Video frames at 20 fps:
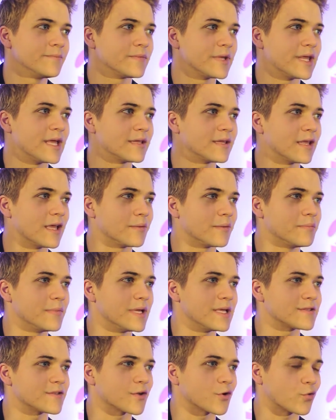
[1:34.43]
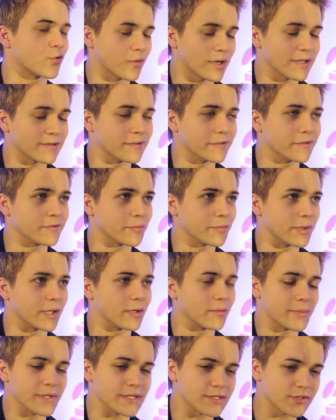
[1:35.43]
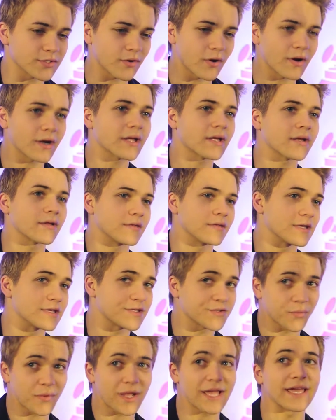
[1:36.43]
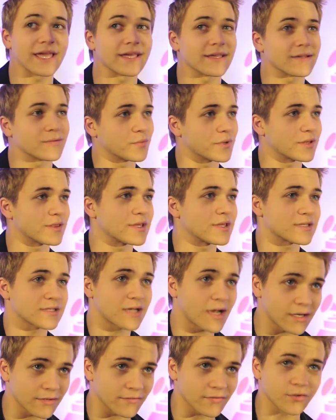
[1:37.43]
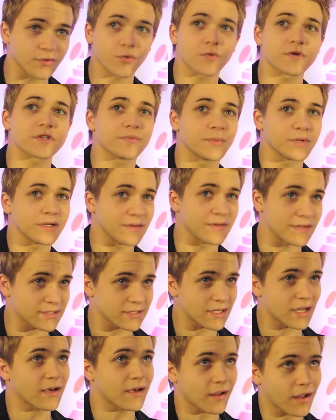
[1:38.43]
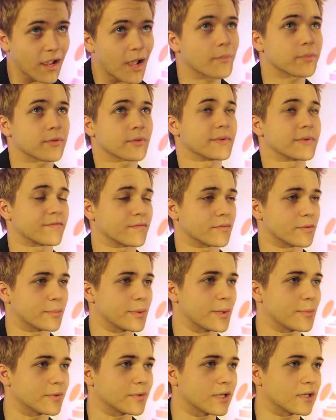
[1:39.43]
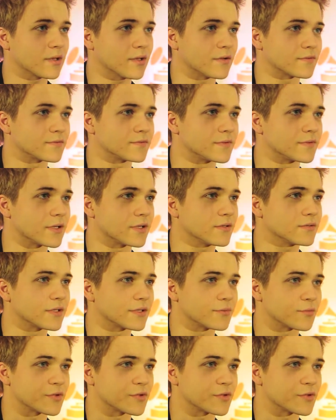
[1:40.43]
it means a great deal to me to be starting this way with this kind of endorsement and this kind of compliment from the people I love, you know, and